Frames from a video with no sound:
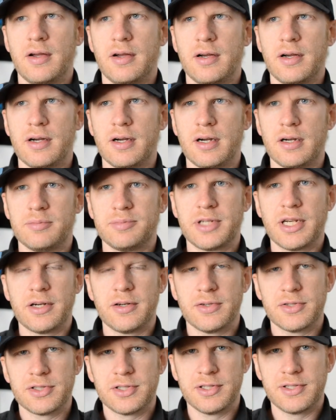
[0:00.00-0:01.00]
uh,
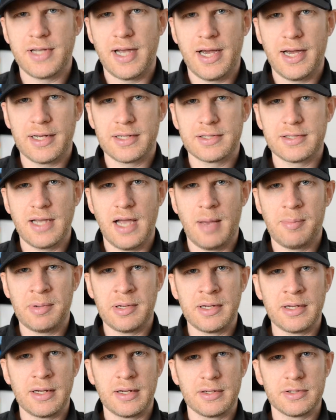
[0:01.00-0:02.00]
terrorist attacks
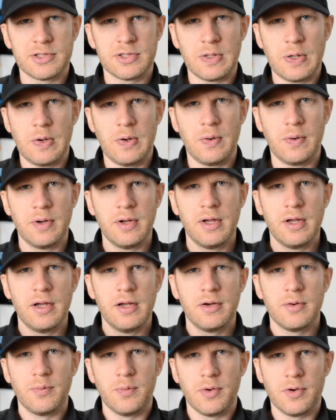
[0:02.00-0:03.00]
happening. So
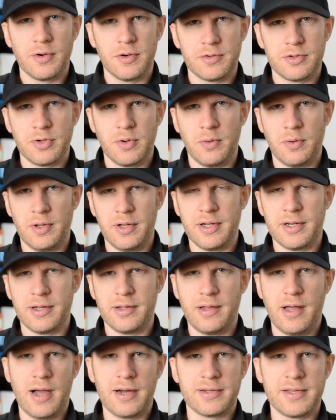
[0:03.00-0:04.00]
we're totally in a
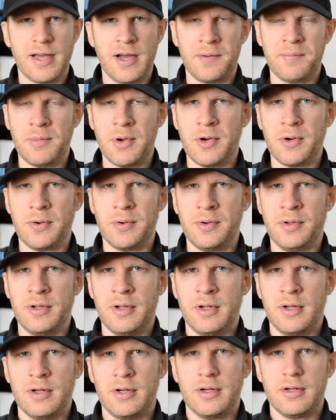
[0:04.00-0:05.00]
lockdown mode.
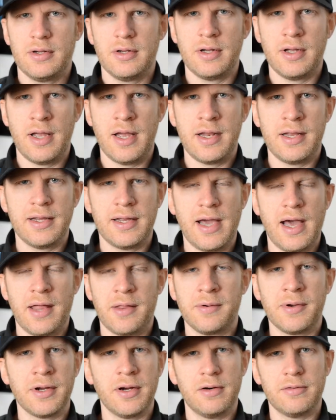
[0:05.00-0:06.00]
Uh, any
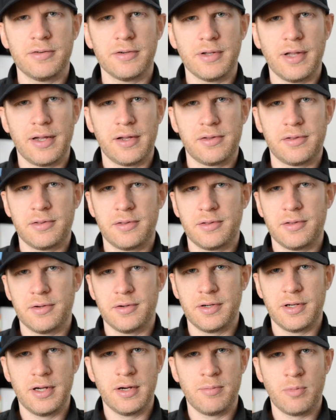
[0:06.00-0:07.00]
gathering over like
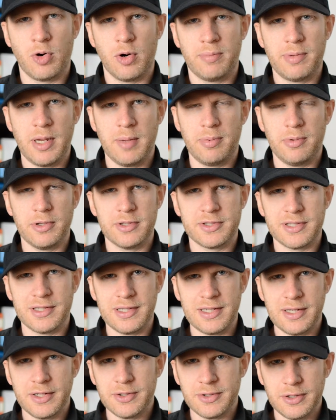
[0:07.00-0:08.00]
30 or more people is
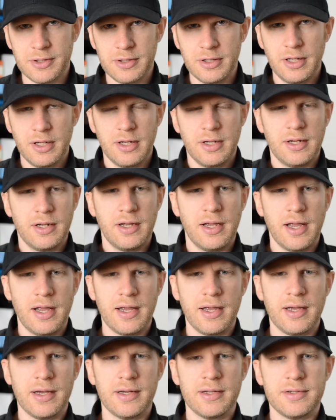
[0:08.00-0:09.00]
illegal,
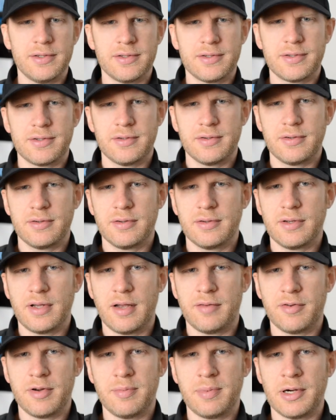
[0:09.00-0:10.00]
and
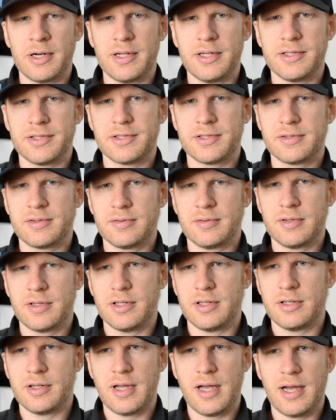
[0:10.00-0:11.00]
everybody's
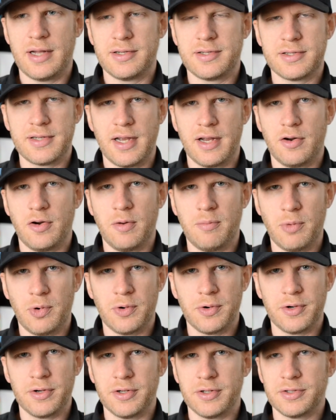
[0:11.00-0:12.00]
uh, had stay-at-home
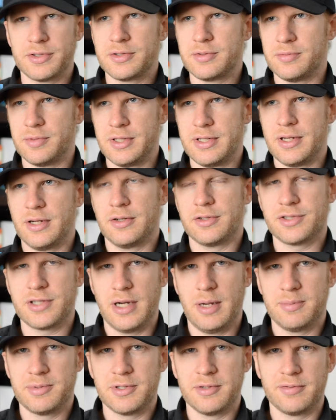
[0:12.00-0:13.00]
orders. Retail
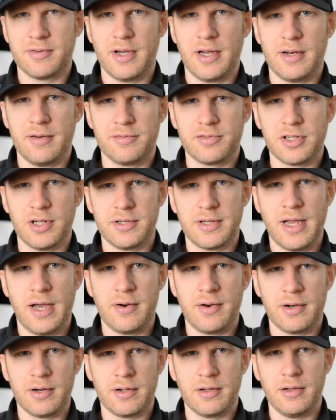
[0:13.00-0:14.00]
shops have kind of shut
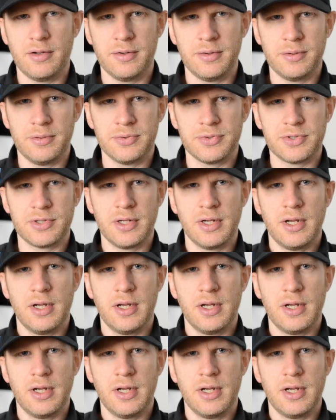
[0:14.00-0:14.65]
down and closed.